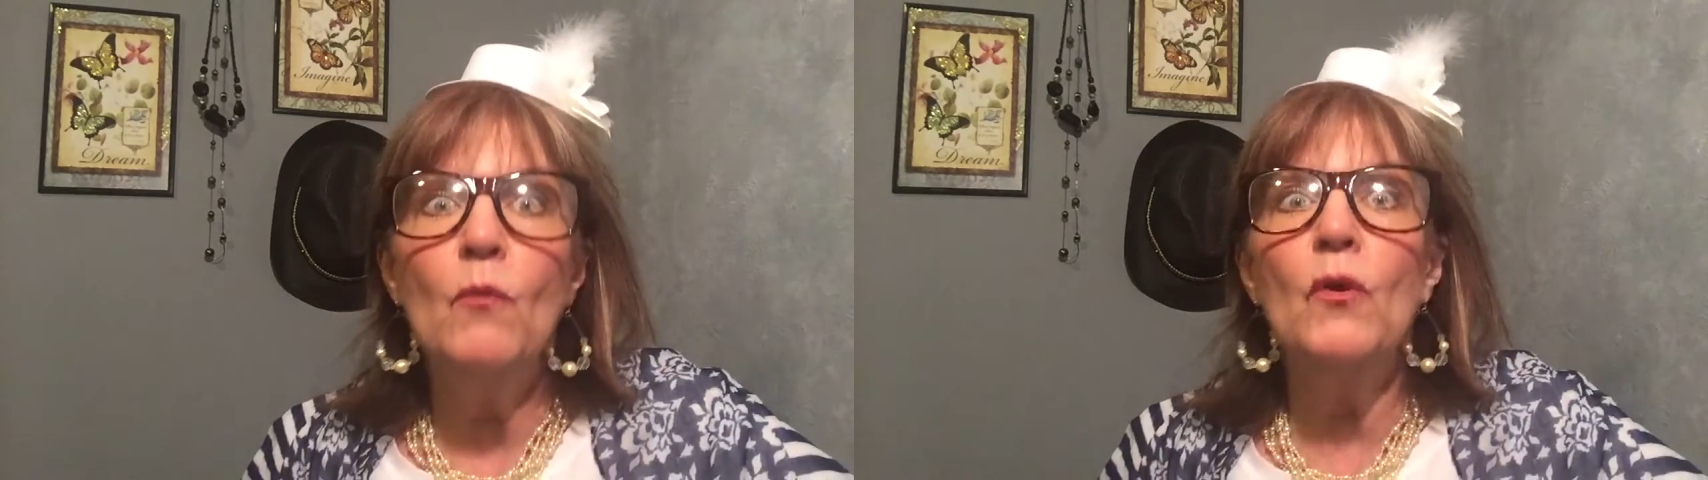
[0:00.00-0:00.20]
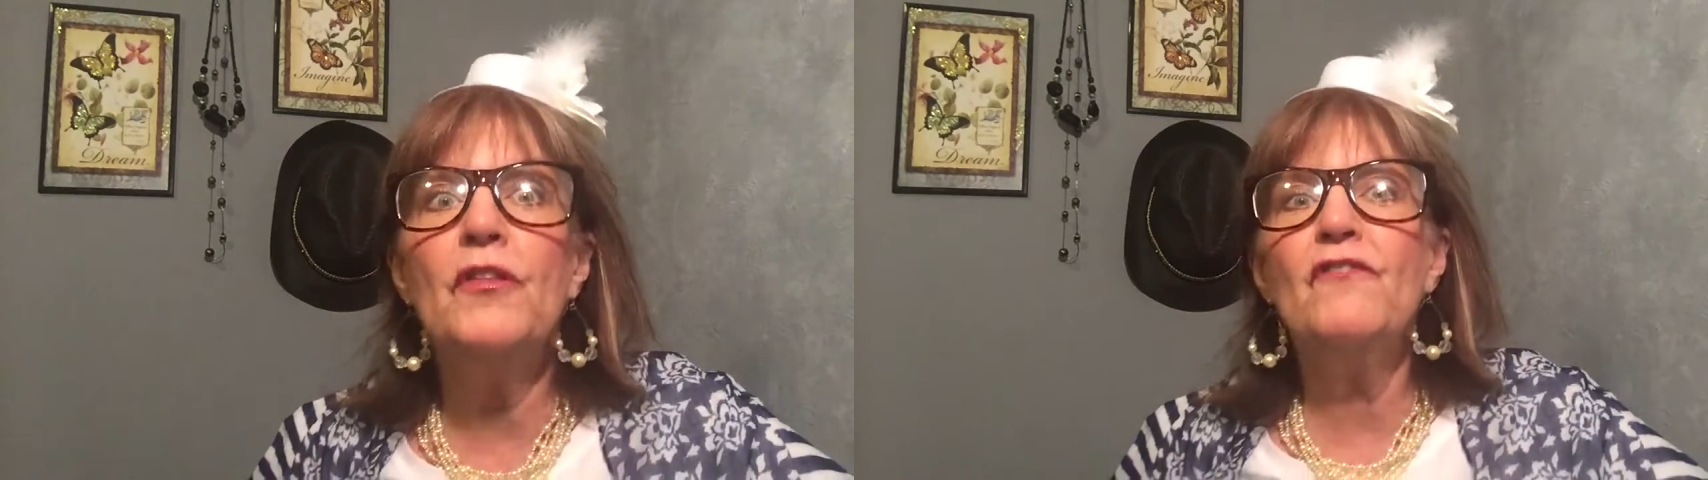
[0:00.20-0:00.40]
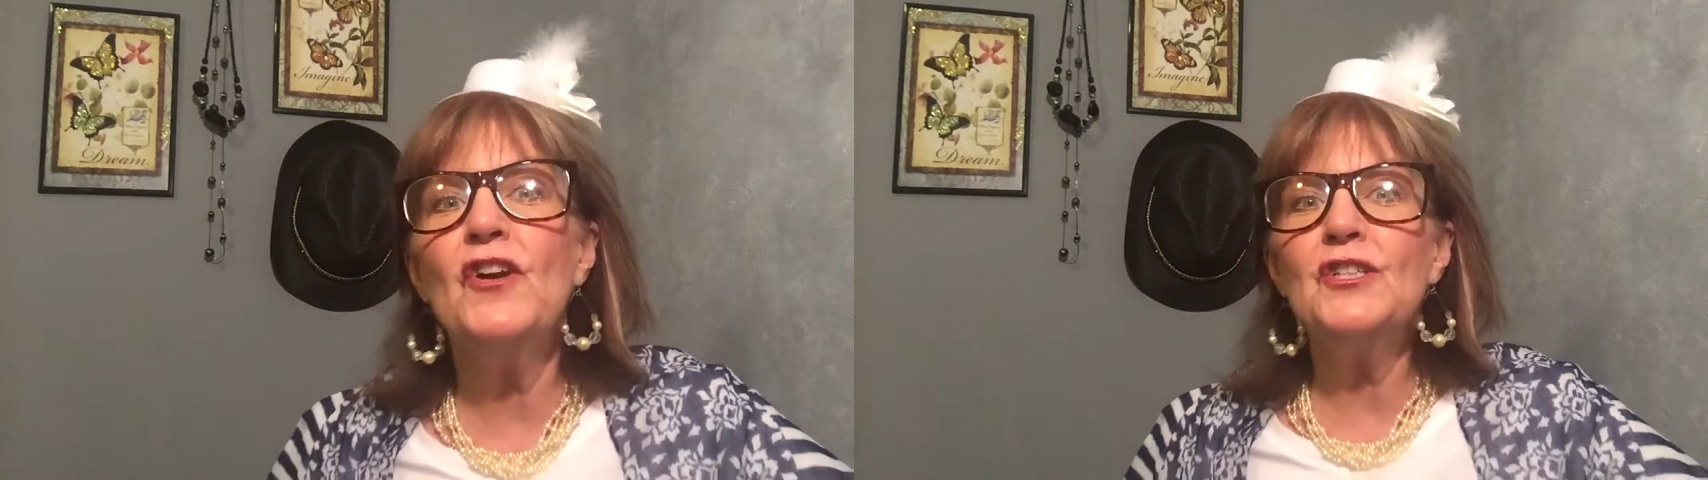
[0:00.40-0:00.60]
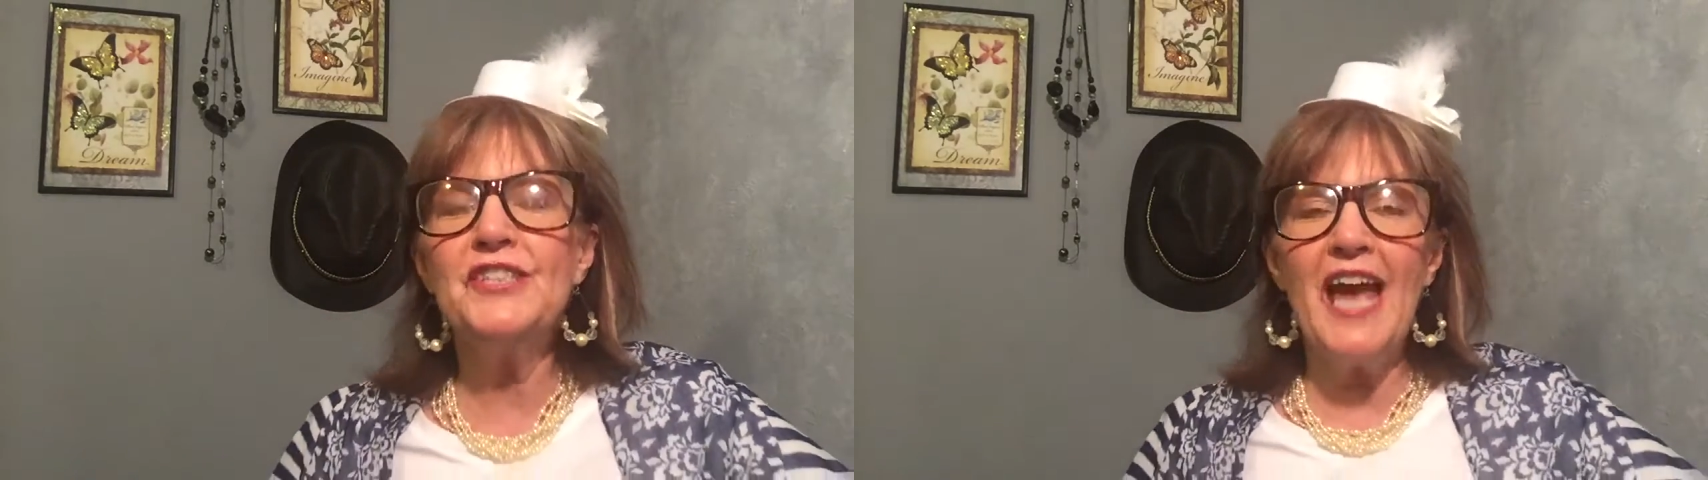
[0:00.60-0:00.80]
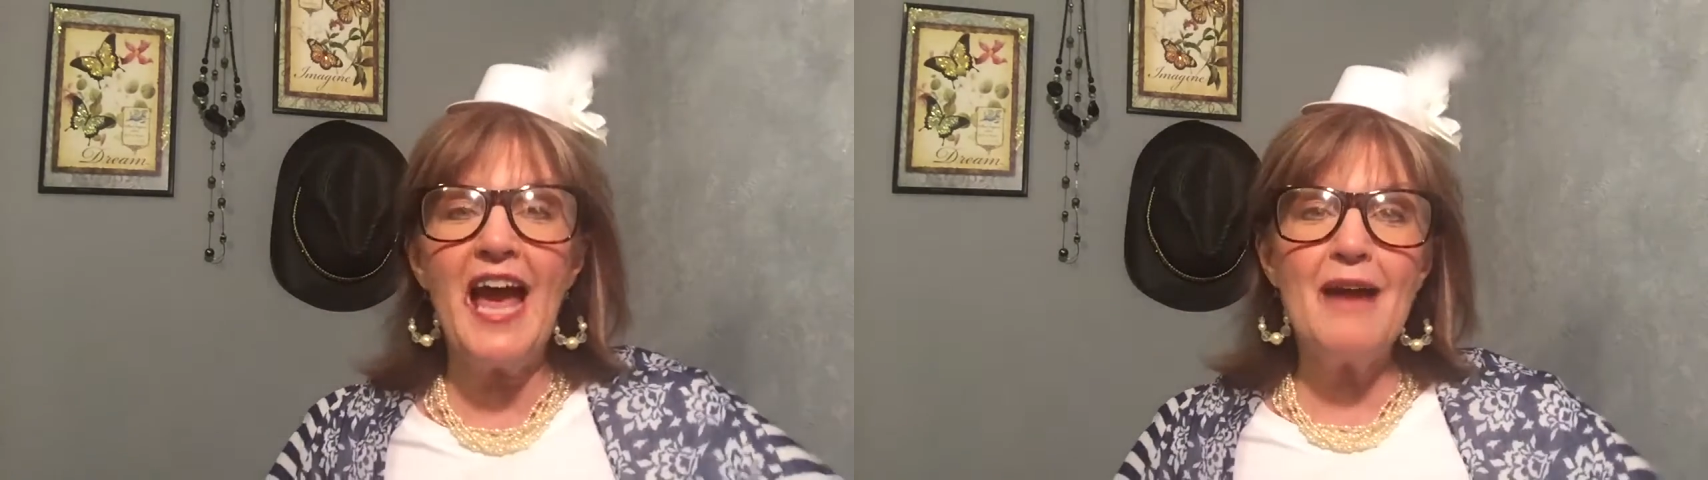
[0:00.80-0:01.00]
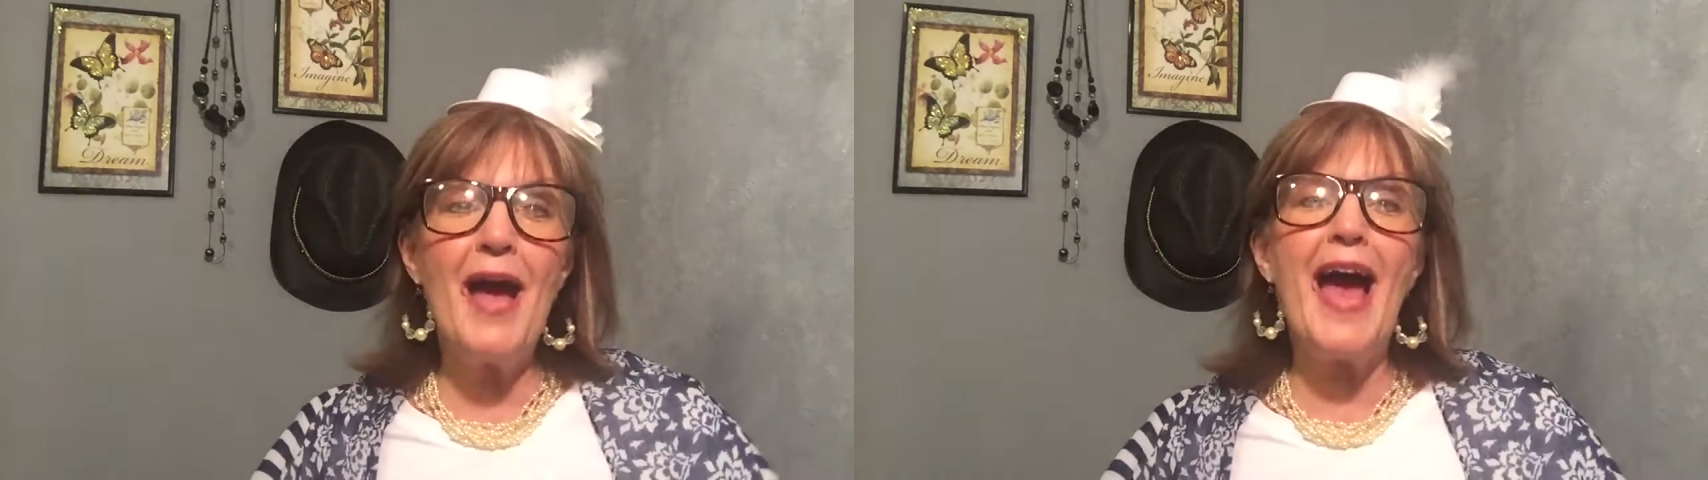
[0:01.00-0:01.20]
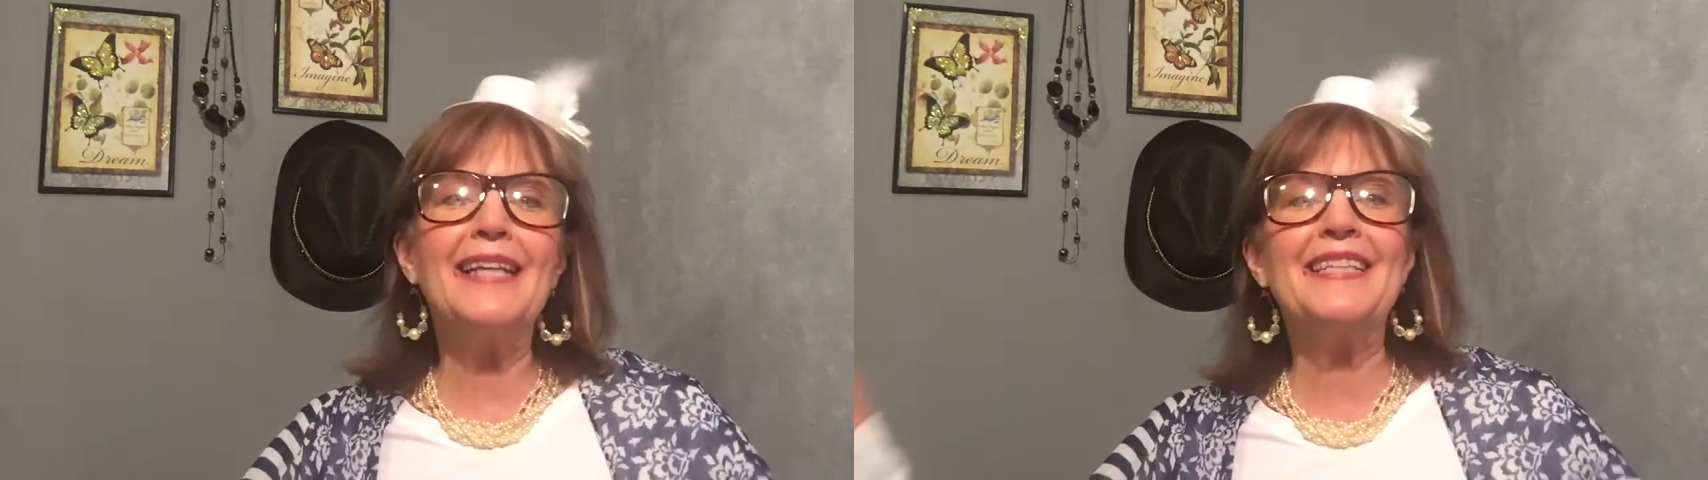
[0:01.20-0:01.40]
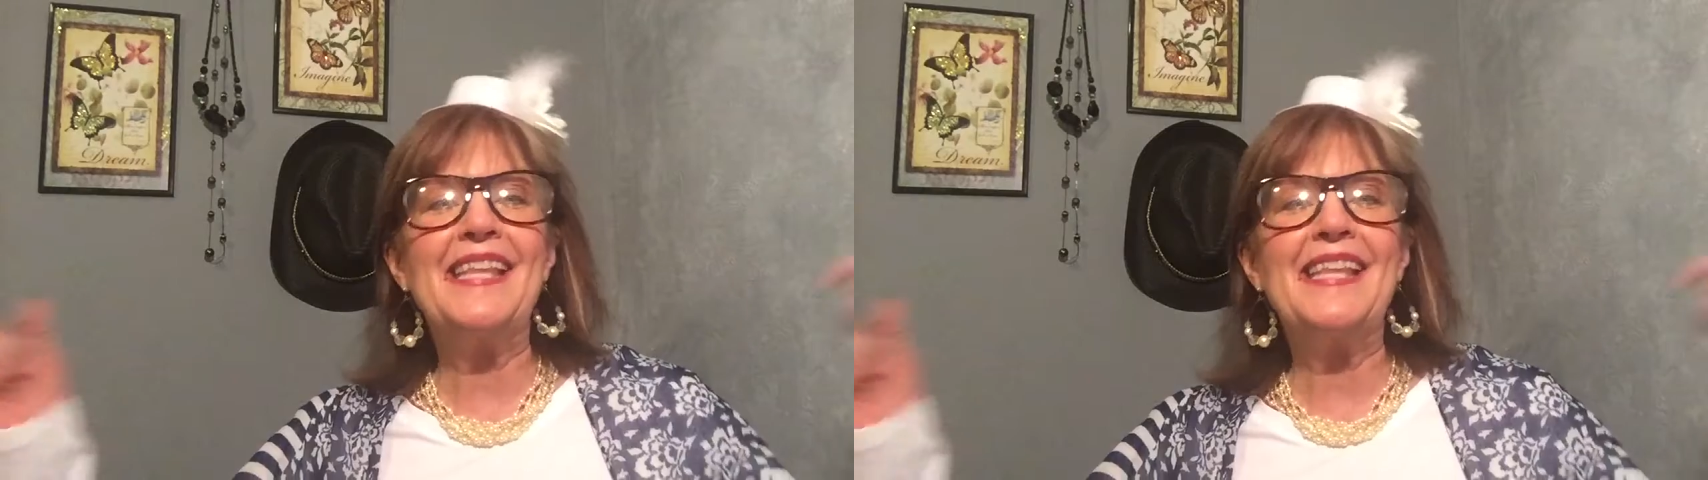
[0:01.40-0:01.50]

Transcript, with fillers: Well, the first time I